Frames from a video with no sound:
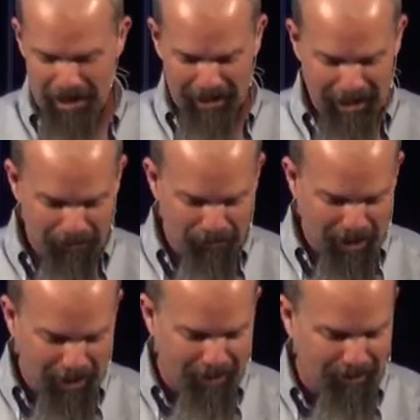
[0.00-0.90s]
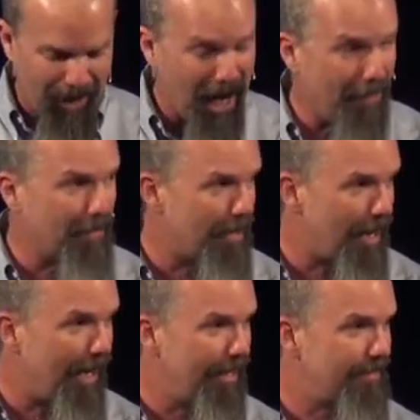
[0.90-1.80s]
get rid of the drama,
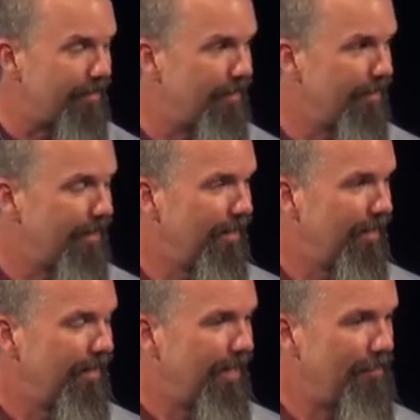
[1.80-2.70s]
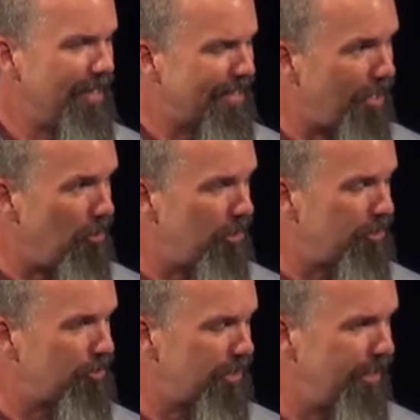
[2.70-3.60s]
right? I mean, is that all
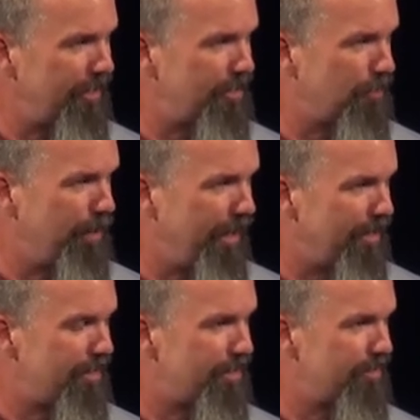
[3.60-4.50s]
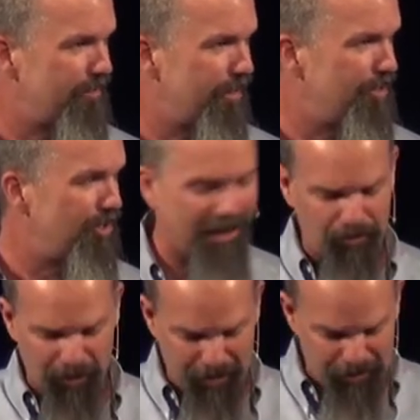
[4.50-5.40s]
there is to peace? It's just getting rid of the